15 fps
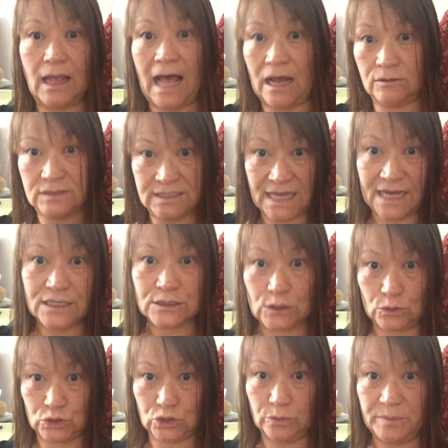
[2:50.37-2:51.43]
outside of
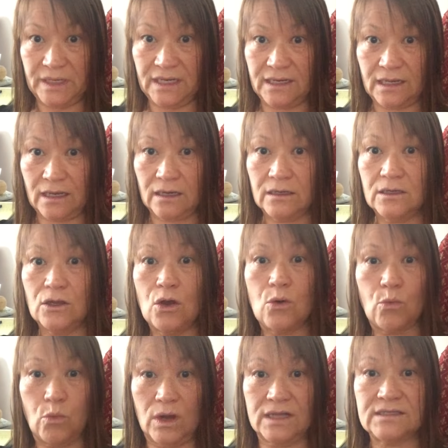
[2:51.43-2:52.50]
social media,
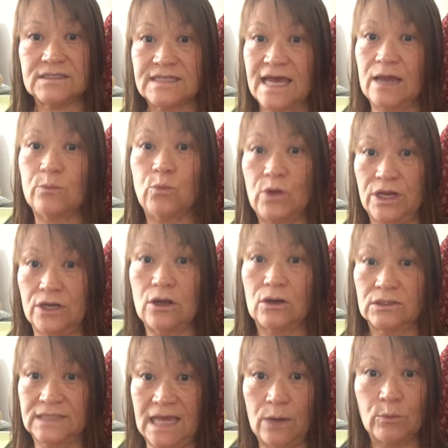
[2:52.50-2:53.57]
ones that we
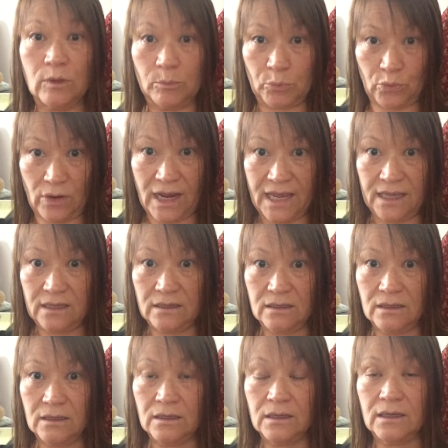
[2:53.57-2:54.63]
know that will pray
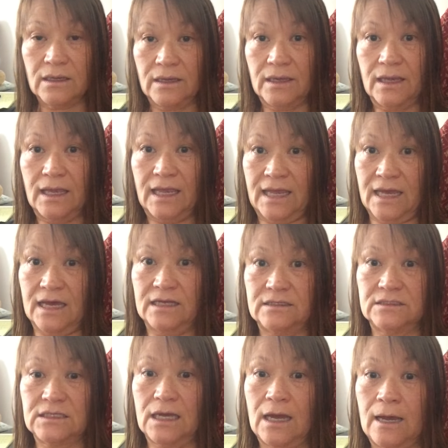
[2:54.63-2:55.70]

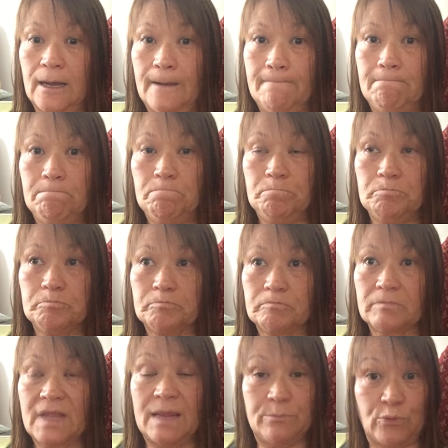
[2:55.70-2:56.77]
and
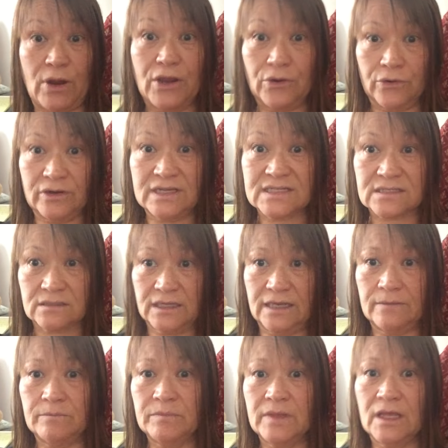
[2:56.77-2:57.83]
pray
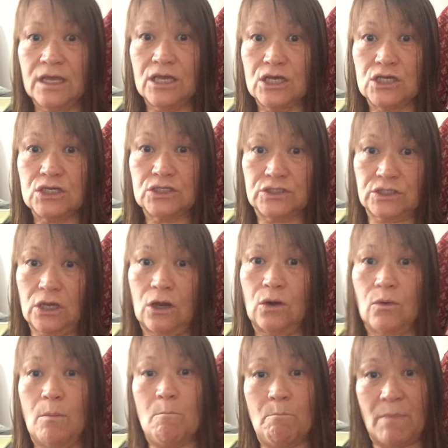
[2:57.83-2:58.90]
earnestly.
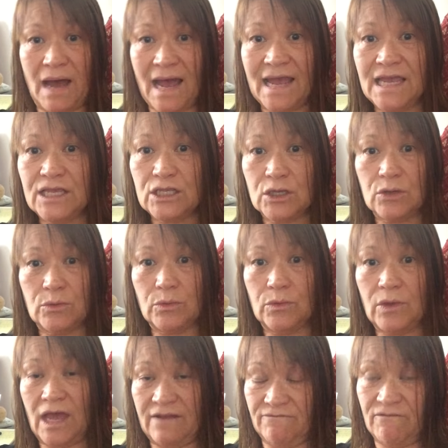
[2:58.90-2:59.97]
So my
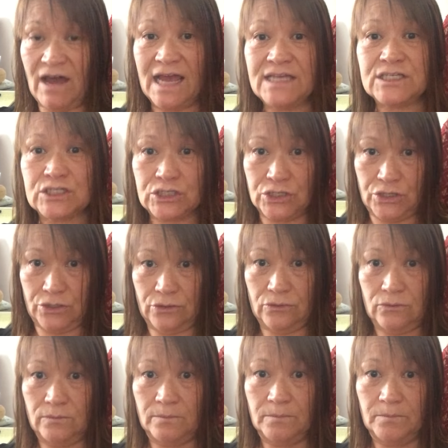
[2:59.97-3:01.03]
advice to
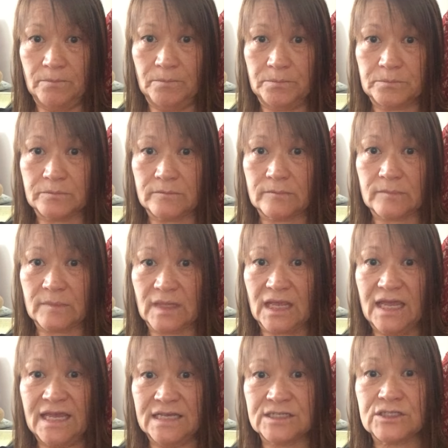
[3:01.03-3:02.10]
you
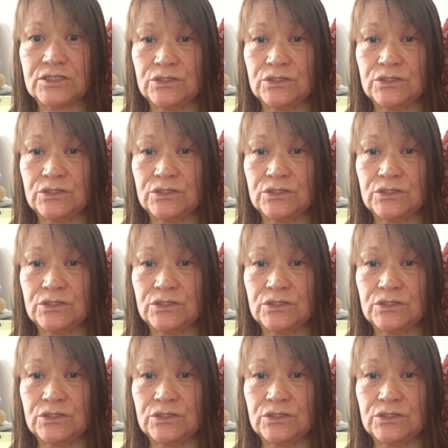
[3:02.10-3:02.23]
is